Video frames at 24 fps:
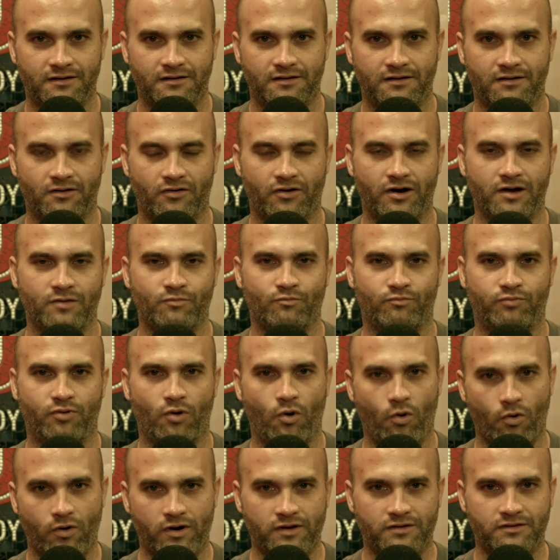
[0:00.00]
All right,
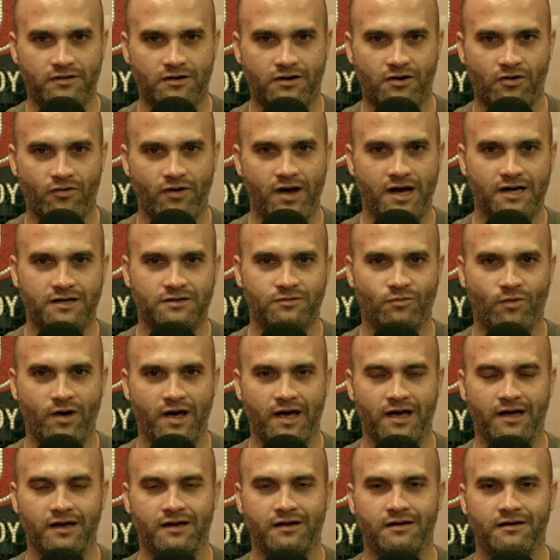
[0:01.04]
pour it the correct
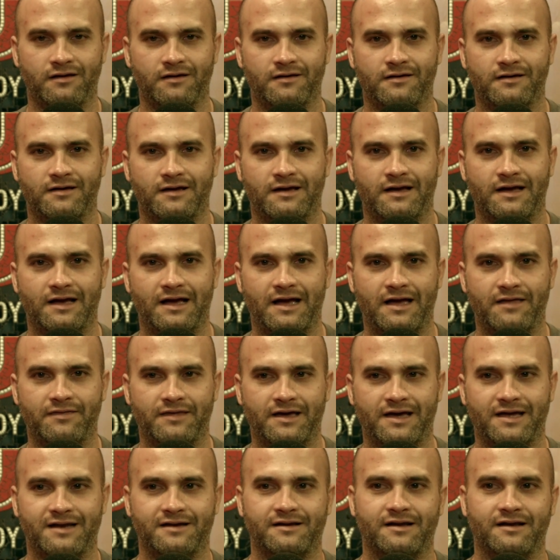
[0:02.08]
way, and
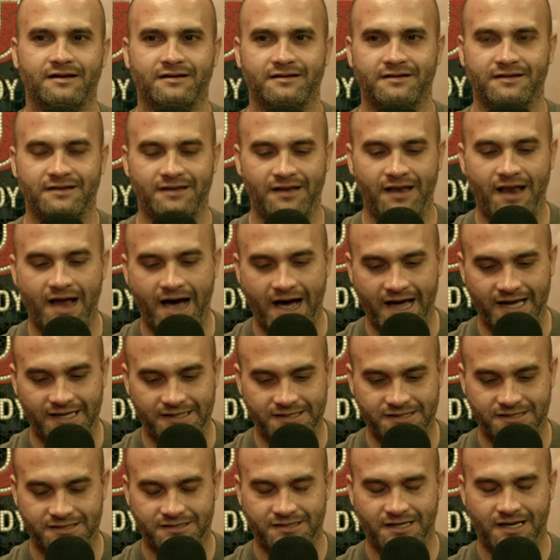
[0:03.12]
then
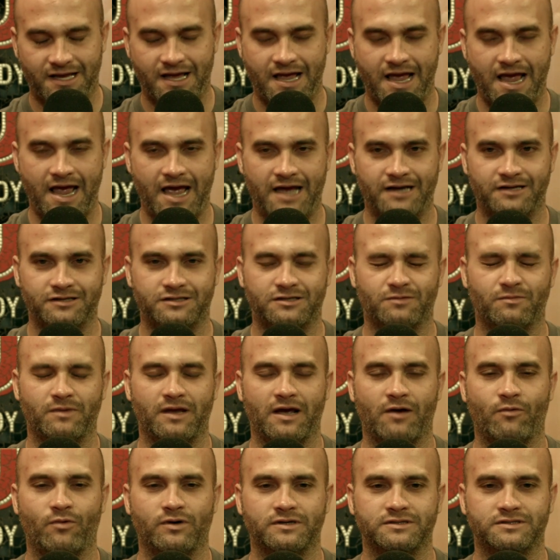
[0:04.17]
nice, hand it to me.
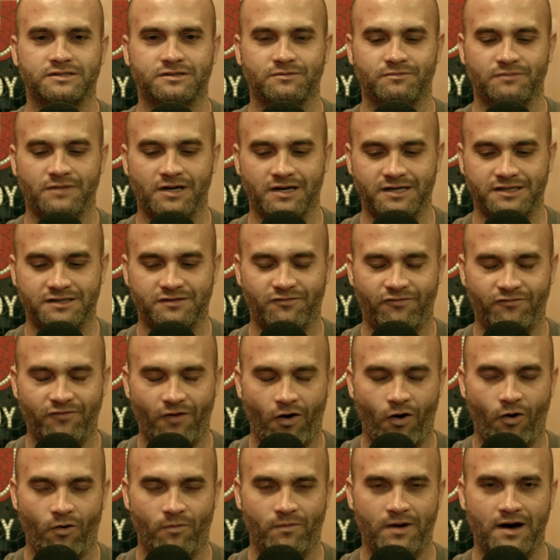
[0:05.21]
I want some nice
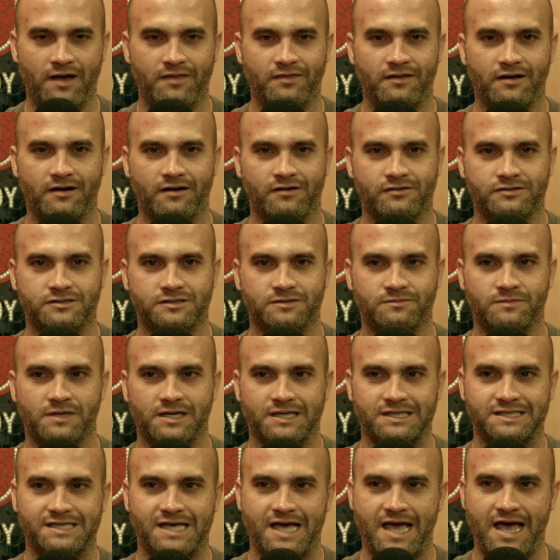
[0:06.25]
foam on there, some
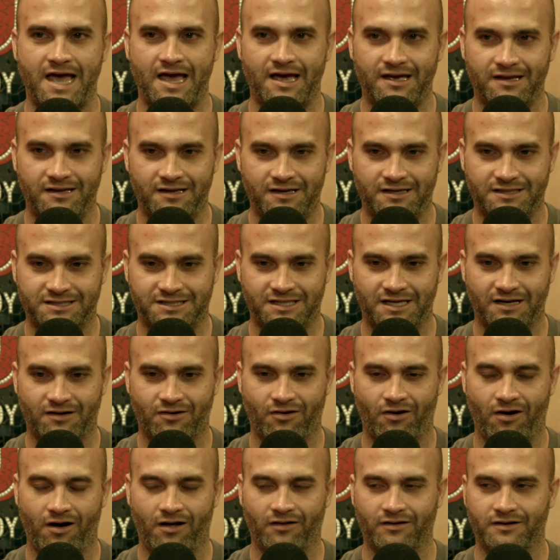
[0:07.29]
nice head, as they
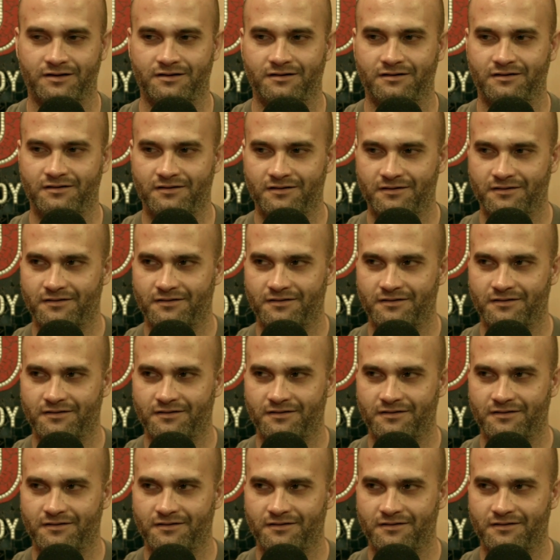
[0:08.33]
call it.